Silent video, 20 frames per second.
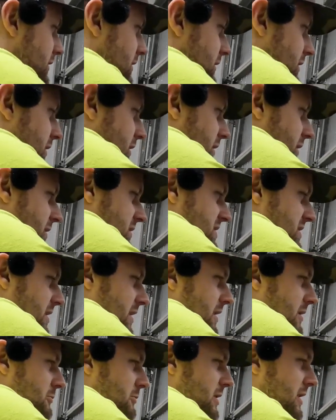Uh, so
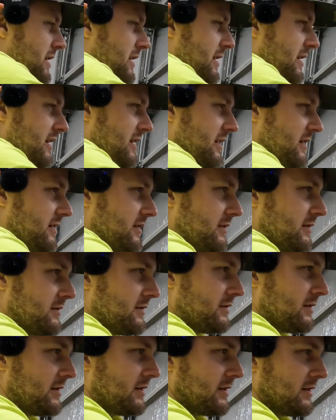anyway,
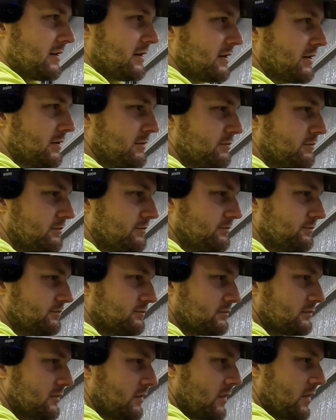um,
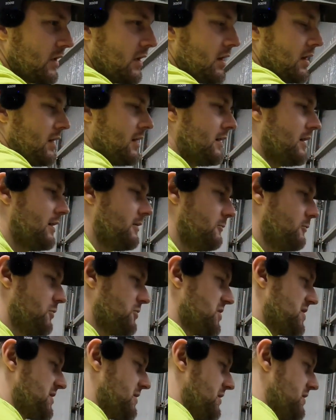we're
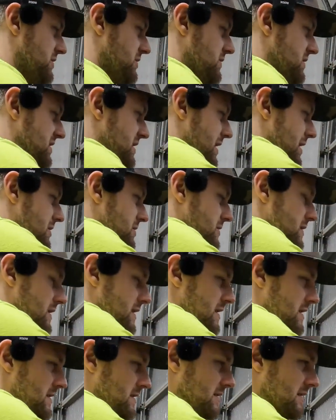just going to two-stage
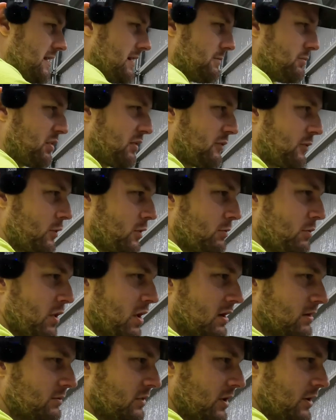these. I prefer to
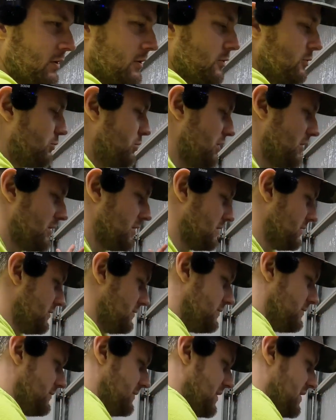bottom load, but
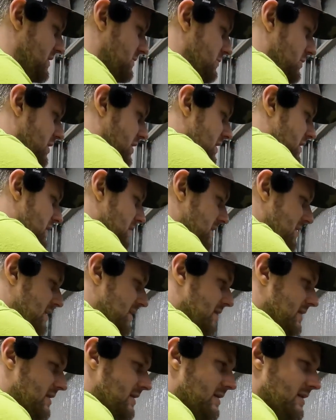is what it is.
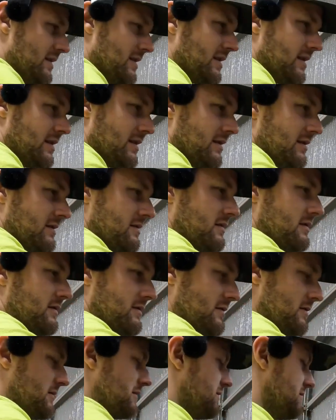
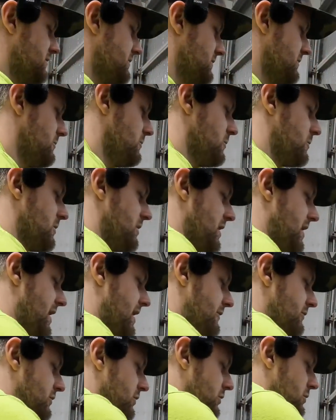Uh, we're going to
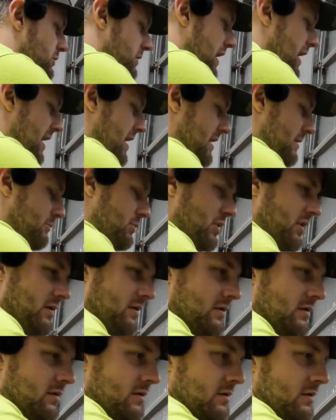have a little gap.
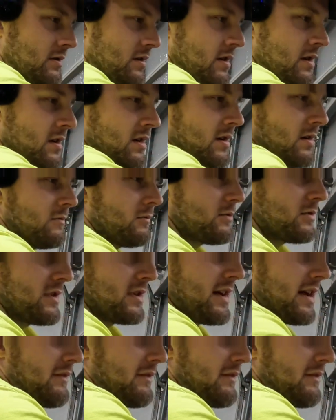We're going to